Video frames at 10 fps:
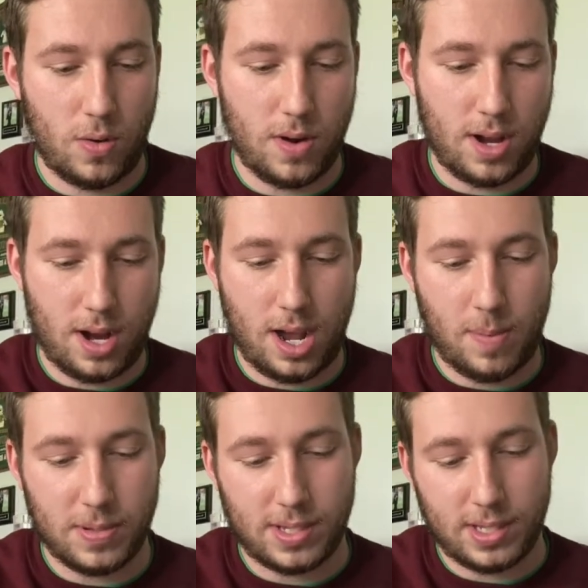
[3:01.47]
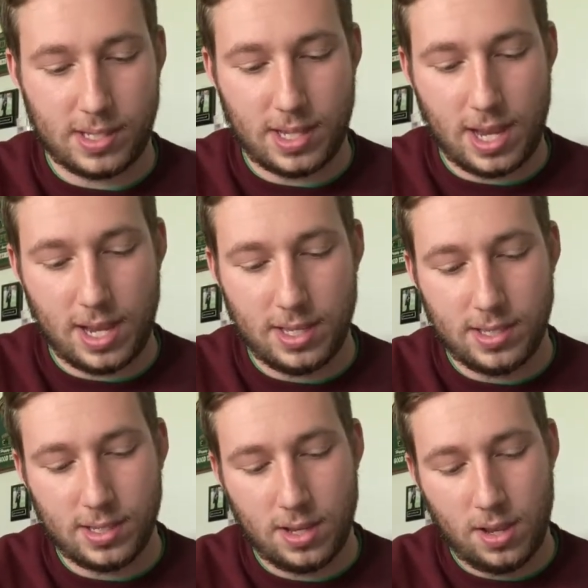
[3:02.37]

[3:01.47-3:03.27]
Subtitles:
on opposite sides